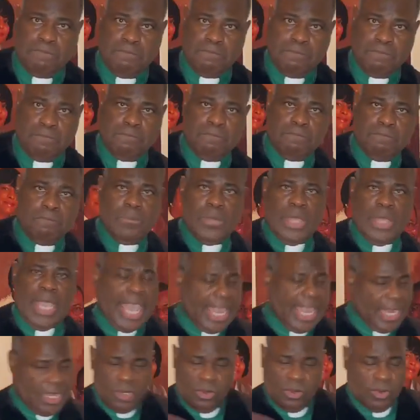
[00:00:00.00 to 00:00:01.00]
Ain't
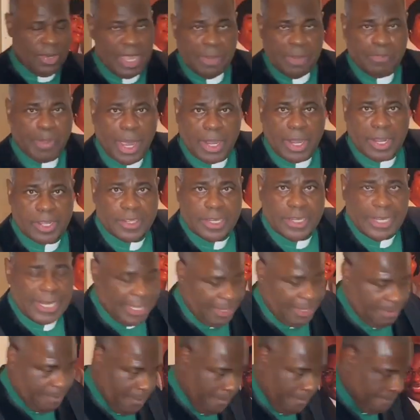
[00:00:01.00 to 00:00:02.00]
doing their part of the
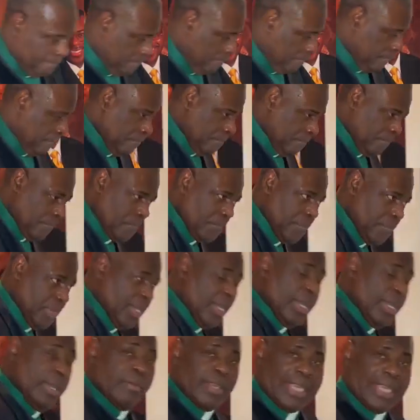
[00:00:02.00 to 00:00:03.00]
labor.
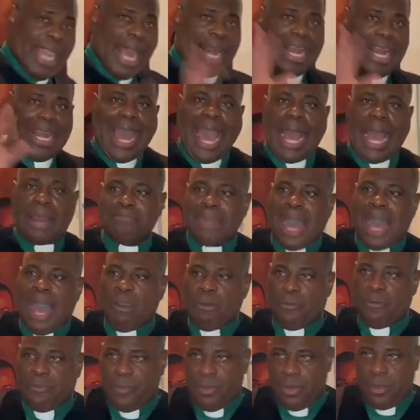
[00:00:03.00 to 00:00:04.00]
Got a lot of
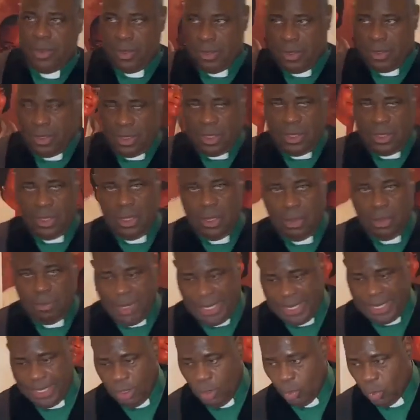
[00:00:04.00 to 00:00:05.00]
mouth,
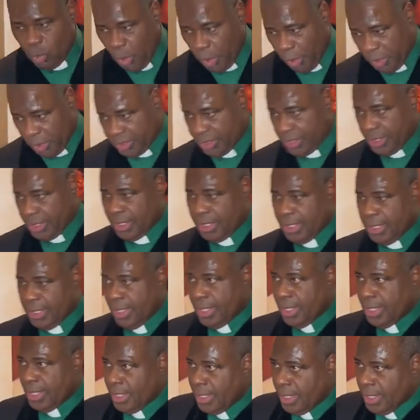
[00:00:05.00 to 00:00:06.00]
but no works.
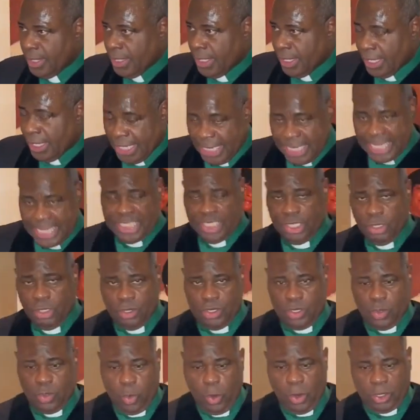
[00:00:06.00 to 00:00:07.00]
And he's
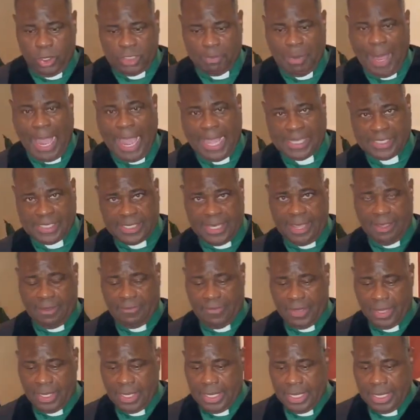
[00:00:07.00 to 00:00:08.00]
doing the works by himself.
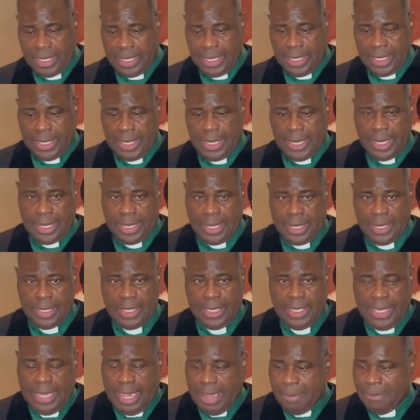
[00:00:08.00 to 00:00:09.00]

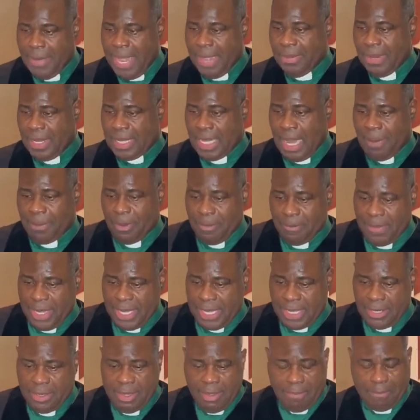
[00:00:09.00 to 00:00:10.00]
And maybe a couple of
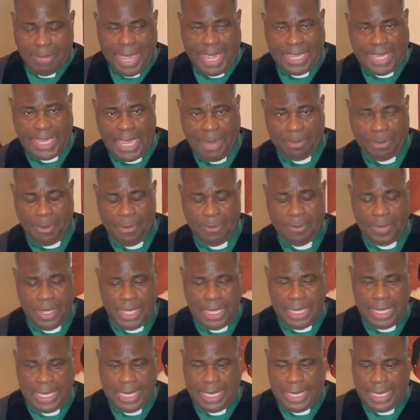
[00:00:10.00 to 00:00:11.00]
men may help him.
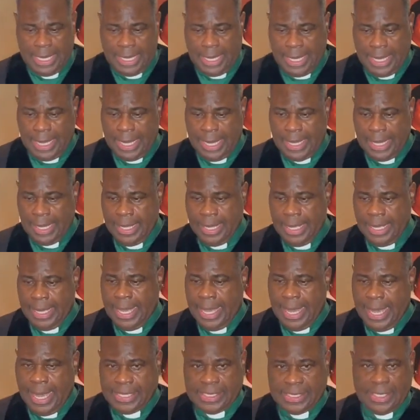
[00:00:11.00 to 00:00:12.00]

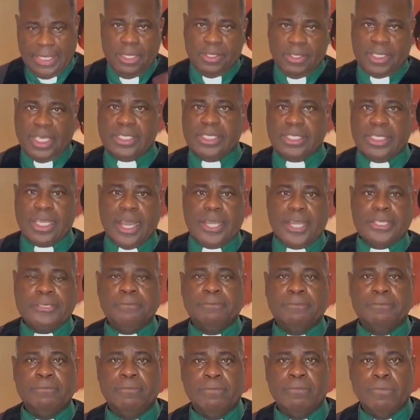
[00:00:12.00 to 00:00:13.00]
I said, look here,
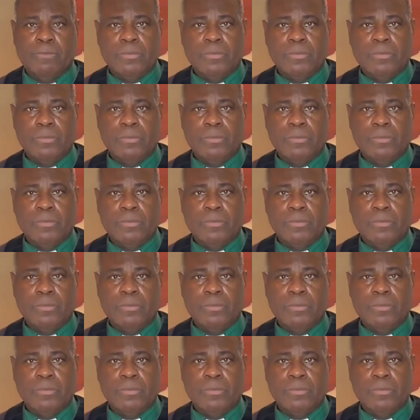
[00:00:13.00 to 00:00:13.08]
son.